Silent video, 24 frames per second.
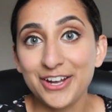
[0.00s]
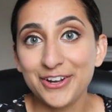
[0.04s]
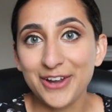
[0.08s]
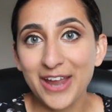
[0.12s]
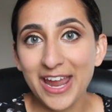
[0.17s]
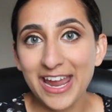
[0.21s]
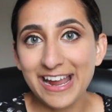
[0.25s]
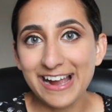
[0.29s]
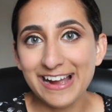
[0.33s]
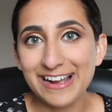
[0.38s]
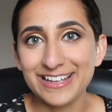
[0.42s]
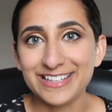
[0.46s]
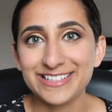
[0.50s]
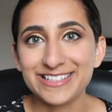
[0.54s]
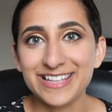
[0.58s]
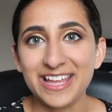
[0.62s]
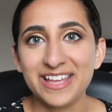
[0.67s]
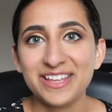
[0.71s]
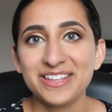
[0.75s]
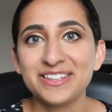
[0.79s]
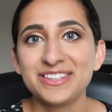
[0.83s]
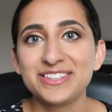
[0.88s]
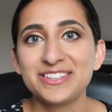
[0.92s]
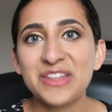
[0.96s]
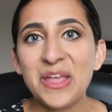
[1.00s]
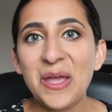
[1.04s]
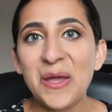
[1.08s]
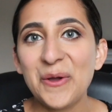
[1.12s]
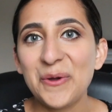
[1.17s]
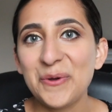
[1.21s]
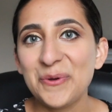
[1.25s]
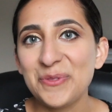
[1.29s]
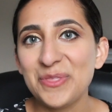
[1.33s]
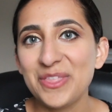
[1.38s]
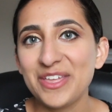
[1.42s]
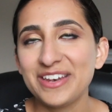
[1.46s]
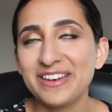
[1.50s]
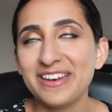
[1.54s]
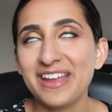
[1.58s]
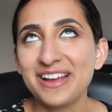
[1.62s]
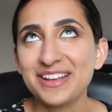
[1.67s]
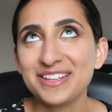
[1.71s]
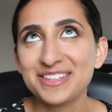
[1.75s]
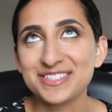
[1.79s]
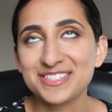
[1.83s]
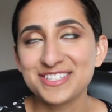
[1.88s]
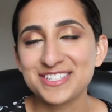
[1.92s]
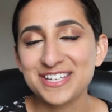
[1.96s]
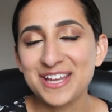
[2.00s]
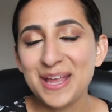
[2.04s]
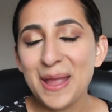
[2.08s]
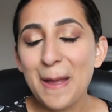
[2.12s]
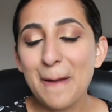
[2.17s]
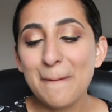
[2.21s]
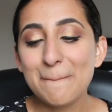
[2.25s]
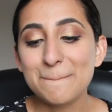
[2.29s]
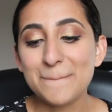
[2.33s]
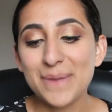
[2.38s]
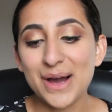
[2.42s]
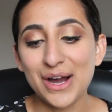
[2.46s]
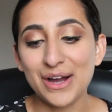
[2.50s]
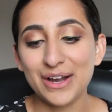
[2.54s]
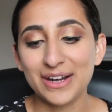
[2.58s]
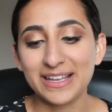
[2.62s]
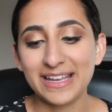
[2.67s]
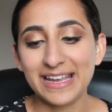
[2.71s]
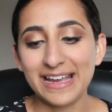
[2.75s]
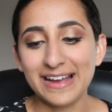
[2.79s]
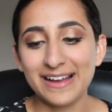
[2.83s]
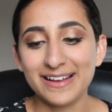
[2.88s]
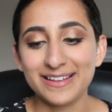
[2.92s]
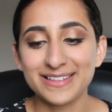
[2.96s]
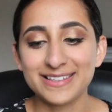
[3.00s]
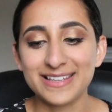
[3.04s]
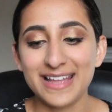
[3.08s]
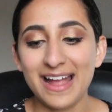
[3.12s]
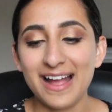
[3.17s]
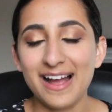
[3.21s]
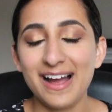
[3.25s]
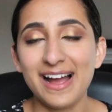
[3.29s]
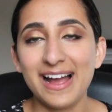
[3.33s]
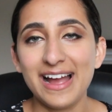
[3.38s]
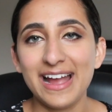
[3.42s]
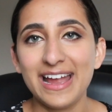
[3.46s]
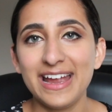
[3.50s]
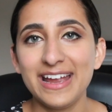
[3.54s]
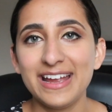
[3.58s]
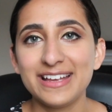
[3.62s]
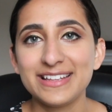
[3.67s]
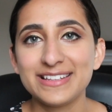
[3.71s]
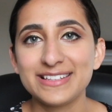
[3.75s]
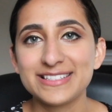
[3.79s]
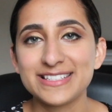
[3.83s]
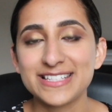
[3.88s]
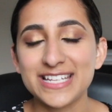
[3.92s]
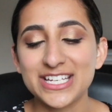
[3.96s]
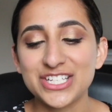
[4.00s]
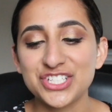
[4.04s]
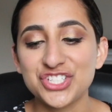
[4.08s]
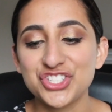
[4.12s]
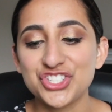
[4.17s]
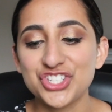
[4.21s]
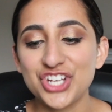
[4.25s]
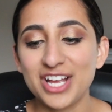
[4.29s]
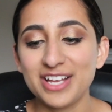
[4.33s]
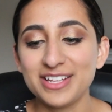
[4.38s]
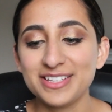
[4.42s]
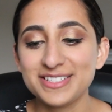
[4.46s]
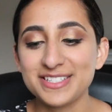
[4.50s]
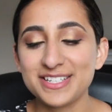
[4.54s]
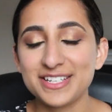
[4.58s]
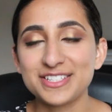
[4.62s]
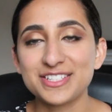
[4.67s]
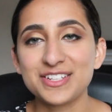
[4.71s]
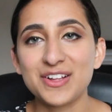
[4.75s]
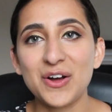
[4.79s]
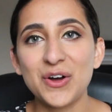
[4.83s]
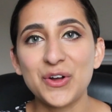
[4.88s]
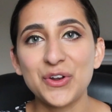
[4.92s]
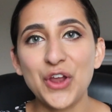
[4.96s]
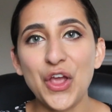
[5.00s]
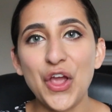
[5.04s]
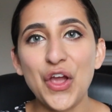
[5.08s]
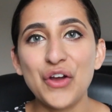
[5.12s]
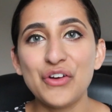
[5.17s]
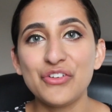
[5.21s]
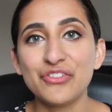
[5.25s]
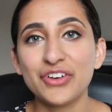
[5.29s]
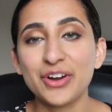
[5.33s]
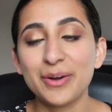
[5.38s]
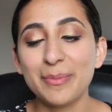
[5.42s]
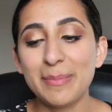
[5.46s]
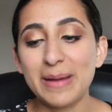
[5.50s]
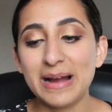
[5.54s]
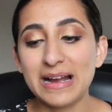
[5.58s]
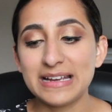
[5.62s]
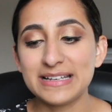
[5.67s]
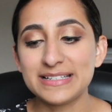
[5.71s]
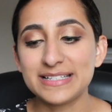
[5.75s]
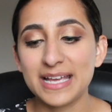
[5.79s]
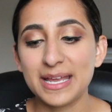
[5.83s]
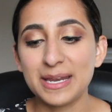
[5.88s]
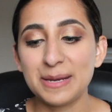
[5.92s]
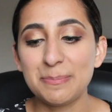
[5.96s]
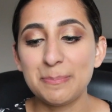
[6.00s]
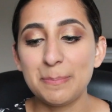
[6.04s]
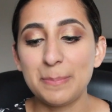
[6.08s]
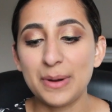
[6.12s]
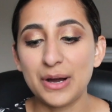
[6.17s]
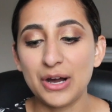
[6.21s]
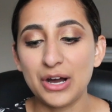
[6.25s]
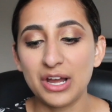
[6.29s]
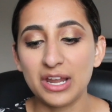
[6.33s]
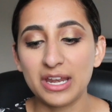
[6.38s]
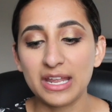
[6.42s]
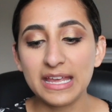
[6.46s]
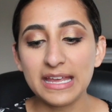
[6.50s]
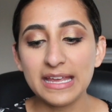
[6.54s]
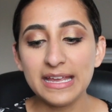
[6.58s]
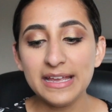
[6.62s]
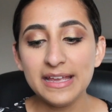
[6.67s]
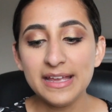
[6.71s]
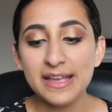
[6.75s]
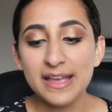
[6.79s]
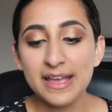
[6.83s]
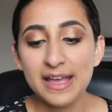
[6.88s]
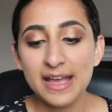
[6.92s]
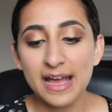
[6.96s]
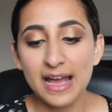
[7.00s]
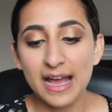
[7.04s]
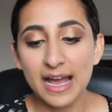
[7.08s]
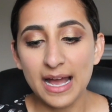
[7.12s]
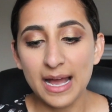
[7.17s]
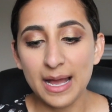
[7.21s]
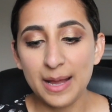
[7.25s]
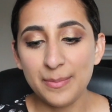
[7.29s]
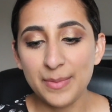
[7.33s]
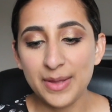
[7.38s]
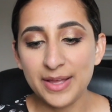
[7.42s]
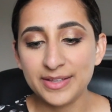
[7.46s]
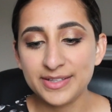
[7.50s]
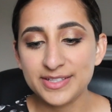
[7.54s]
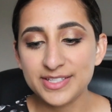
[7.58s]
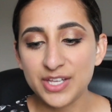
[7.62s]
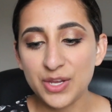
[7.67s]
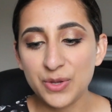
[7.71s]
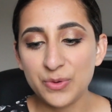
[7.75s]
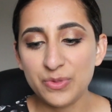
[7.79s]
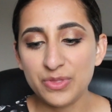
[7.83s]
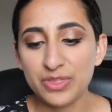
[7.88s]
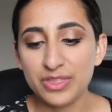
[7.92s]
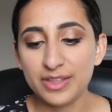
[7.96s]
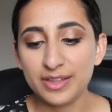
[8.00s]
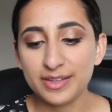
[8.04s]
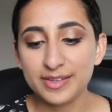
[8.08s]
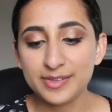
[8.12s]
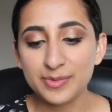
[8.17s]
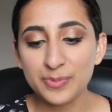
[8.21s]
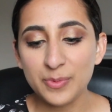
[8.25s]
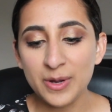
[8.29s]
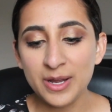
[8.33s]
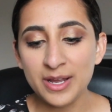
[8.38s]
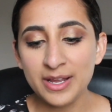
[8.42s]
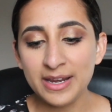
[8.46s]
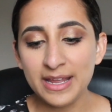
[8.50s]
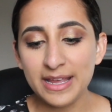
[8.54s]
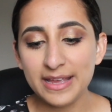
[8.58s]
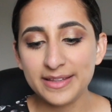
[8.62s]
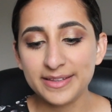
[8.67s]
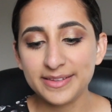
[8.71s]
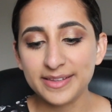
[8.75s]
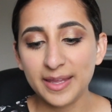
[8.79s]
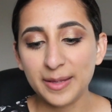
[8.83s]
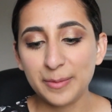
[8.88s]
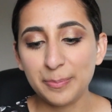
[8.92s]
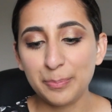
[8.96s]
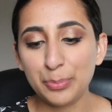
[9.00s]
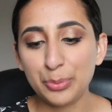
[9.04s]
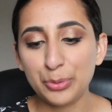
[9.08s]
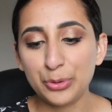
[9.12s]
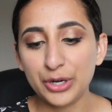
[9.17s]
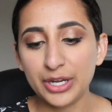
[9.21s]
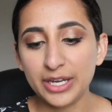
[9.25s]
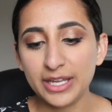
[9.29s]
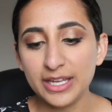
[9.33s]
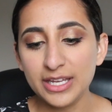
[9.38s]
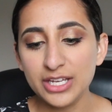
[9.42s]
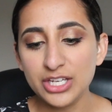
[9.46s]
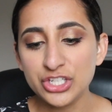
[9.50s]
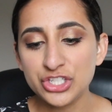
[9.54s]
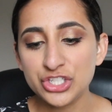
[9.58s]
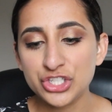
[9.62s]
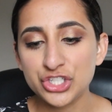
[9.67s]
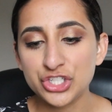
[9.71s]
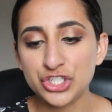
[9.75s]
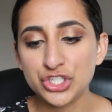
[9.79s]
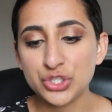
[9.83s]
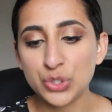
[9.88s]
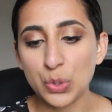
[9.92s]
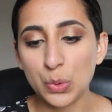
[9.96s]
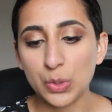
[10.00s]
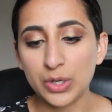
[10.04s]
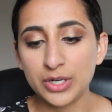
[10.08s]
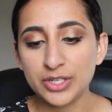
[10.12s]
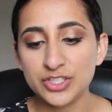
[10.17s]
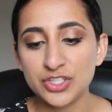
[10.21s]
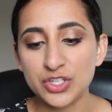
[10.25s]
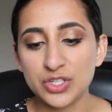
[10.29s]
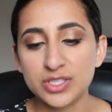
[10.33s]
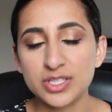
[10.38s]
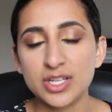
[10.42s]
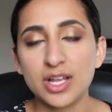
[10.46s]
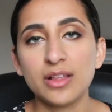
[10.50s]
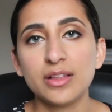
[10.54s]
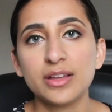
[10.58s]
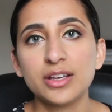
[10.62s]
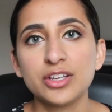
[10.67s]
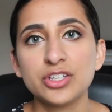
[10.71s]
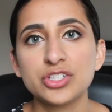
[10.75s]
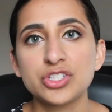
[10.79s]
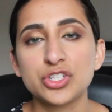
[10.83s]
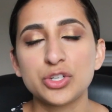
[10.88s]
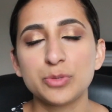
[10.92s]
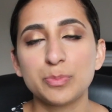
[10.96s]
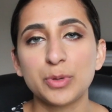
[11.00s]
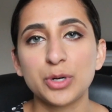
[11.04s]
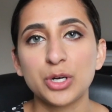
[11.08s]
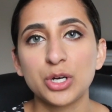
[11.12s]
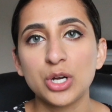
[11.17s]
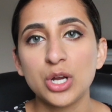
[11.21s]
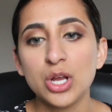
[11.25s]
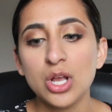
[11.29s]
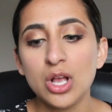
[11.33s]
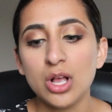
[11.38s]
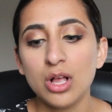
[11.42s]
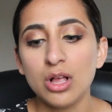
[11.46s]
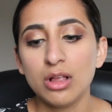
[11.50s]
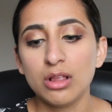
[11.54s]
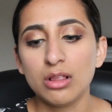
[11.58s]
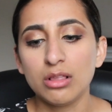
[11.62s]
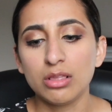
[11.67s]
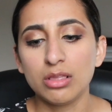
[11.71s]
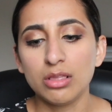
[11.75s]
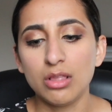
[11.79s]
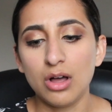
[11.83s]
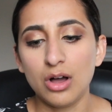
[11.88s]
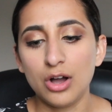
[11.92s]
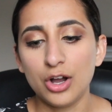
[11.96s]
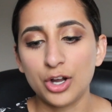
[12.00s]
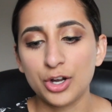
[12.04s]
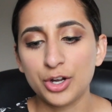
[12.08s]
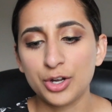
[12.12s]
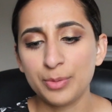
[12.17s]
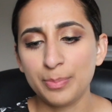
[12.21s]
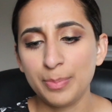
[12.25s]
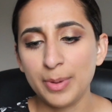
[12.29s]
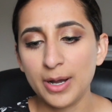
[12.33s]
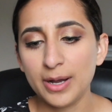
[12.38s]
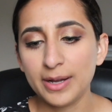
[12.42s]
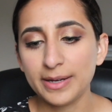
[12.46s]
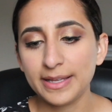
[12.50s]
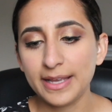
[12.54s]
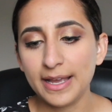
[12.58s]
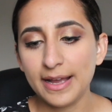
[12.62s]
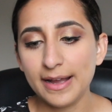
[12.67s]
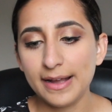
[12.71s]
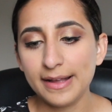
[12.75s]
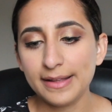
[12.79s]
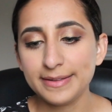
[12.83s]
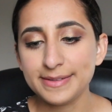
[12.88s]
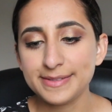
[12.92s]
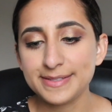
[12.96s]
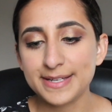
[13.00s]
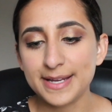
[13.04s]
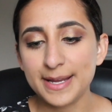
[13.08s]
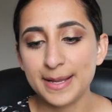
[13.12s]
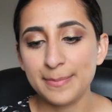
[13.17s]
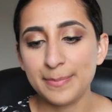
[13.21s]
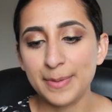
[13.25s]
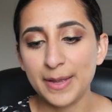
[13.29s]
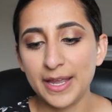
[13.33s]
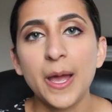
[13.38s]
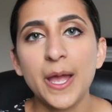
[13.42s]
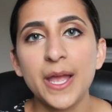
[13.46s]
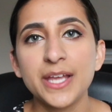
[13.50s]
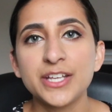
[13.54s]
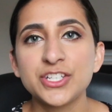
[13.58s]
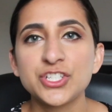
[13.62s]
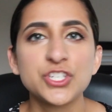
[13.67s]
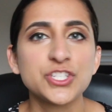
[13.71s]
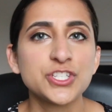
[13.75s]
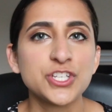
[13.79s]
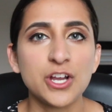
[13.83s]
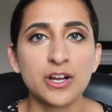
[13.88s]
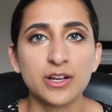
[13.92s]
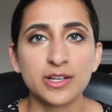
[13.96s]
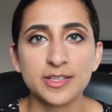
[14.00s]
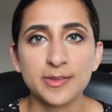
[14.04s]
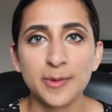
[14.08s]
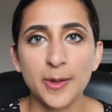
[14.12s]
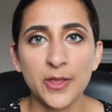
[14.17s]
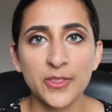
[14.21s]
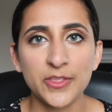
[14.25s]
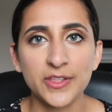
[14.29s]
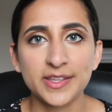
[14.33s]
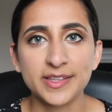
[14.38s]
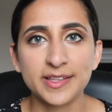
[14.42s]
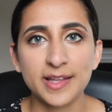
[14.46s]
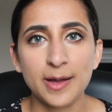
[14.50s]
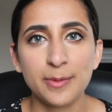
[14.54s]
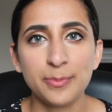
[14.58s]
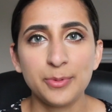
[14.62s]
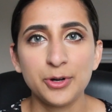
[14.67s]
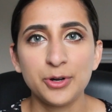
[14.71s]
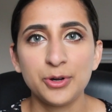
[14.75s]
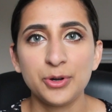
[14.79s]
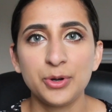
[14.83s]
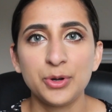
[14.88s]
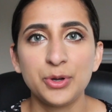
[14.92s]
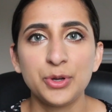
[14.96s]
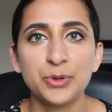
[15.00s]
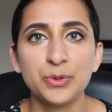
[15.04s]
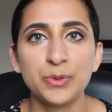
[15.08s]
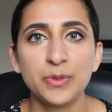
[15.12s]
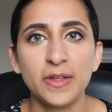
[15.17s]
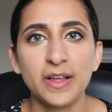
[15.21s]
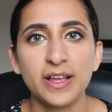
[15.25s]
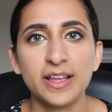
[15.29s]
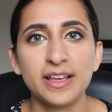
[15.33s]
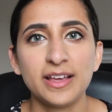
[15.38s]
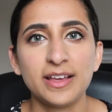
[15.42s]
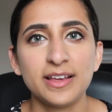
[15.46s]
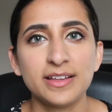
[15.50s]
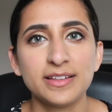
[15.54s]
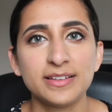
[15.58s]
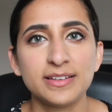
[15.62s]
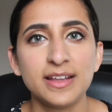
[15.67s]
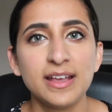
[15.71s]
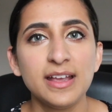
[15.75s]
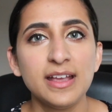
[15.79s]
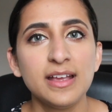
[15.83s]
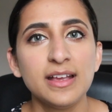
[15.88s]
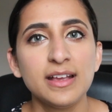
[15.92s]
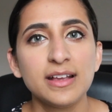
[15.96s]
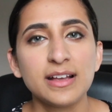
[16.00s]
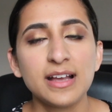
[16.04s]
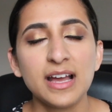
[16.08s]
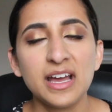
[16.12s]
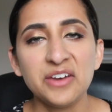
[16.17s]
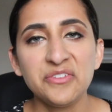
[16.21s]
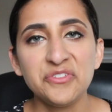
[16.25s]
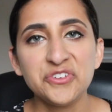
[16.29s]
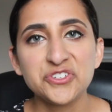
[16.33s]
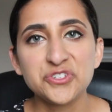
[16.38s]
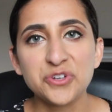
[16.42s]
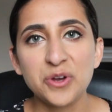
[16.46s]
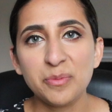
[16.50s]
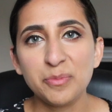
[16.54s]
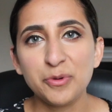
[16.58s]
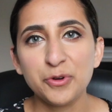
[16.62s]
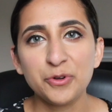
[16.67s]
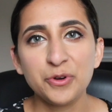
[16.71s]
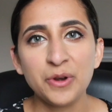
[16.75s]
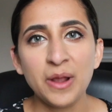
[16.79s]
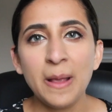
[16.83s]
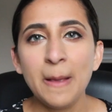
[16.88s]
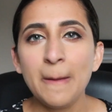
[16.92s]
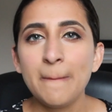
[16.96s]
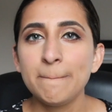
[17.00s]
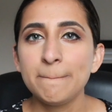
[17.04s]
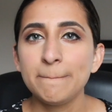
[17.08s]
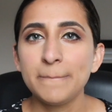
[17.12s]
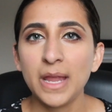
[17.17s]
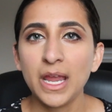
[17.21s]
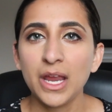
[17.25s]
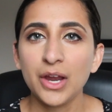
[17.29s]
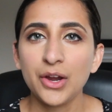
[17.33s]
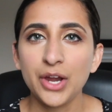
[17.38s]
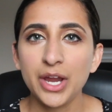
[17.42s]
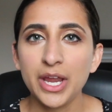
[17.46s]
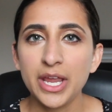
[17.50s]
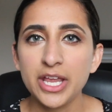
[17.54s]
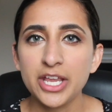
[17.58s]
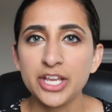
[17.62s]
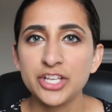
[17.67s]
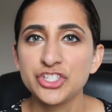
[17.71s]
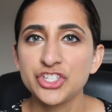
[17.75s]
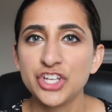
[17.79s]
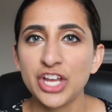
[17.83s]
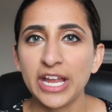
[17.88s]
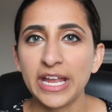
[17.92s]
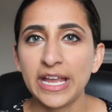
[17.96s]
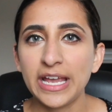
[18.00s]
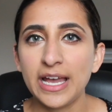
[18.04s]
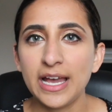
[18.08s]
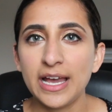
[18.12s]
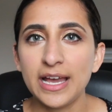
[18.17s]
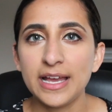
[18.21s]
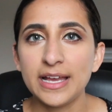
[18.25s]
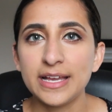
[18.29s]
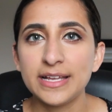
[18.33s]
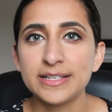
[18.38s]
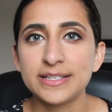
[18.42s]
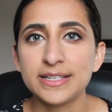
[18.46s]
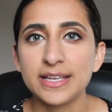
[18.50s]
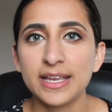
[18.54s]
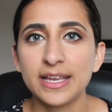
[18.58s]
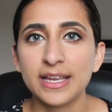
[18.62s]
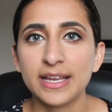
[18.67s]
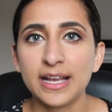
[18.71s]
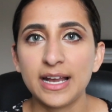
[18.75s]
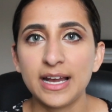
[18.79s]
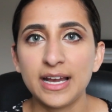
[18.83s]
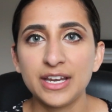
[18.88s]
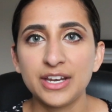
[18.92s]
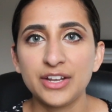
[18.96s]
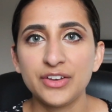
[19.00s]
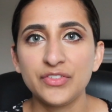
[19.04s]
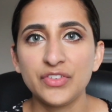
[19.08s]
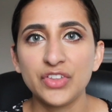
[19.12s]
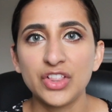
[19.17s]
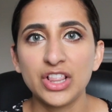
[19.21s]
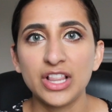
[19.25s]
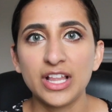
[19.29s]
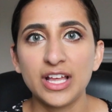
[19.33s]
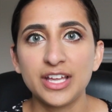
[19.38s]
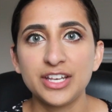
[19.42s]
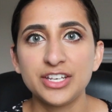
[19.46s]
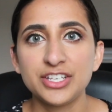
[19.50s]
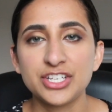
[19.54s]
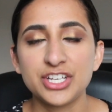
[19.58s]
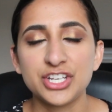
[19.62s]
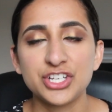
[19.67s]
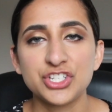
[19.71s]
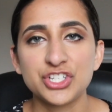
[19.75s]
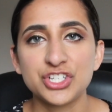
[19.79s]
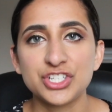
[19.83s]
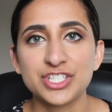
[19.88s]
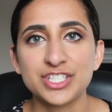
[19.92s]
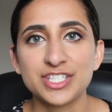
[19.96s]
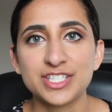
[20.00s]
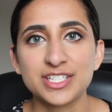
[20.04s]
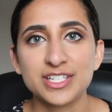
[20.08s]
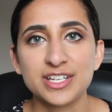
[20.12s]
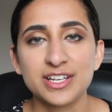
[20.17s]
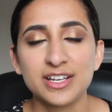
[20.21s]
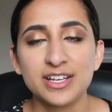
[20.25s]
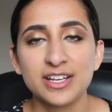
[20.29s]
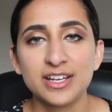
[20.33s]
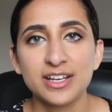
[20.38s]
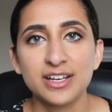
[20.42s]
Okay guys, so the next podcast that I suggest is called Over My Dead Body, and so this one is like pretty short, so it's not like a super long podcast, but it just talks about this couple who like had kind of a troubled marriage, and it kind of led to just